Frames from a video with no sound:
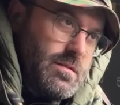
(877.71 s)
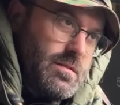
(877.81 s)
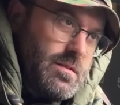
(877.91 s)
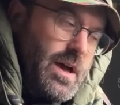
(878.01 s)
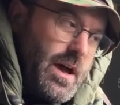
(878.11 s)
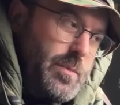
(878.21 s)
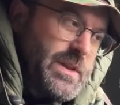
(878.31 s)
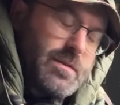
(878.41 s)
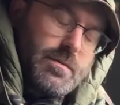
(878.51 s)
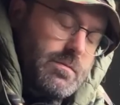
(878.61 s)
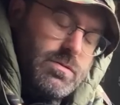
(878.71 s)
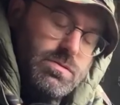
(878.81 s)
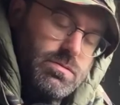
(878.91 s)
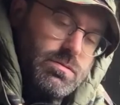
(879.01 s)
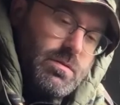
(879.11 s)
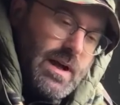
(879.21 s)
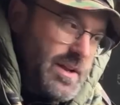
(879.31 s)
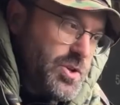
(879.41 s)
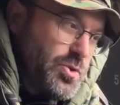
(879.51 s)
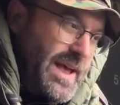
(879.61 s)
yeah, I mean,
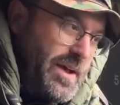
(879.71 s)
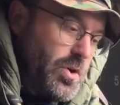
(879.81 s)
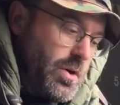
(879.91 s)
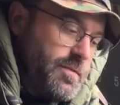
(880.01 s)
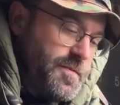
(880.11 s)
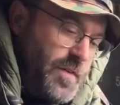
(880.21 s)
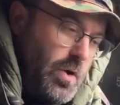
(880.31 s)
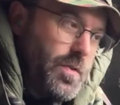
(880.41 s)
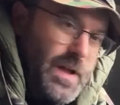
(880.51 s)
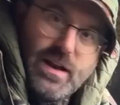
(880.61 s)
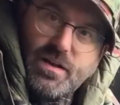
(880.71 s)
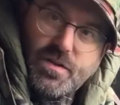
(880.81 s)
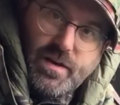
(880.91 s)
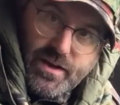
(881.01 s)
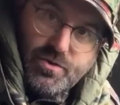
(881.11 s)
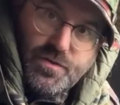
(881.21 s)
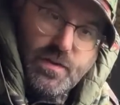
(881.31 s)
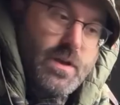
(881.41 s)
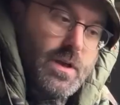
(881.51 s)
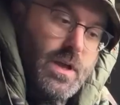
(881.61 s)
you cannot fault that level of
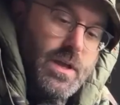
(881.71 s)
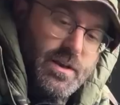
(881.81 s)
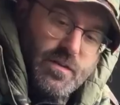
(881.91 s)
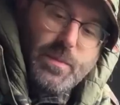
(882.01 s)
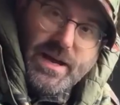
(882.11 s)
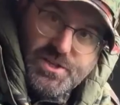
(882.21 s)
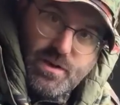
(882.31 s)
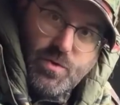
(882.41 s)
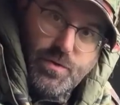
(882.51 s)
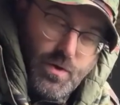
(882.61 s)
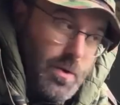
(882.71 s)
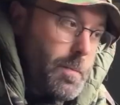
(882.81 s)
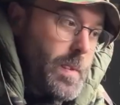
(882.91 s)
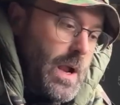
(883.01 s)
accuracy. It is match ammo though.